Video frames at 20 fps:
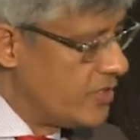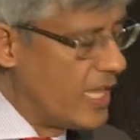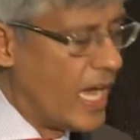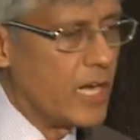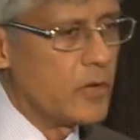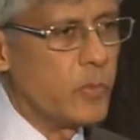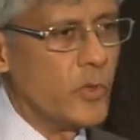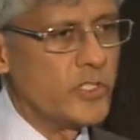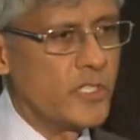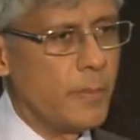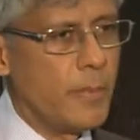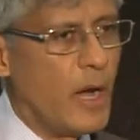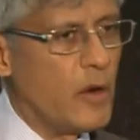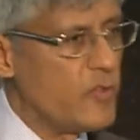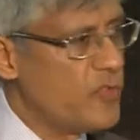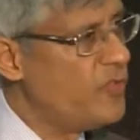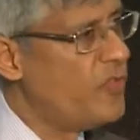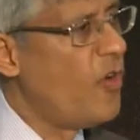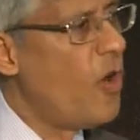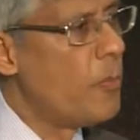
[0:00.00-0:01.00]
That was
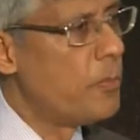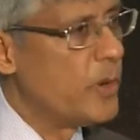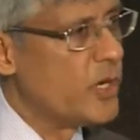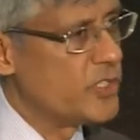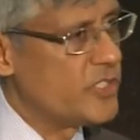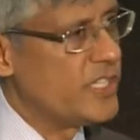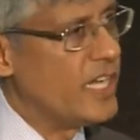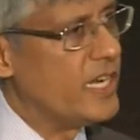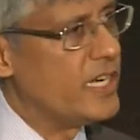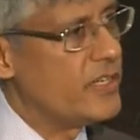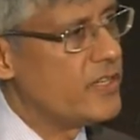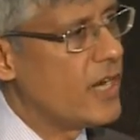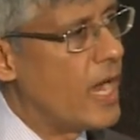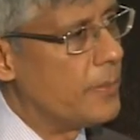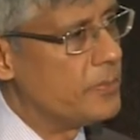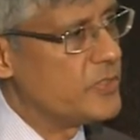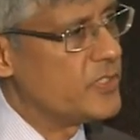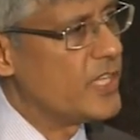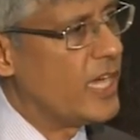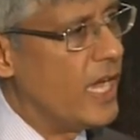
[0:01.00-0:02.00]
about 4%
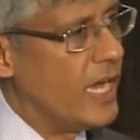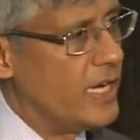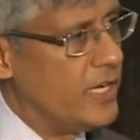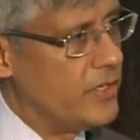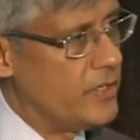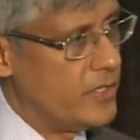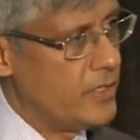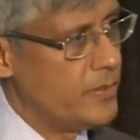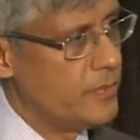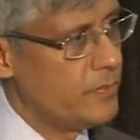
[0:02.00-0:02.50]
upside.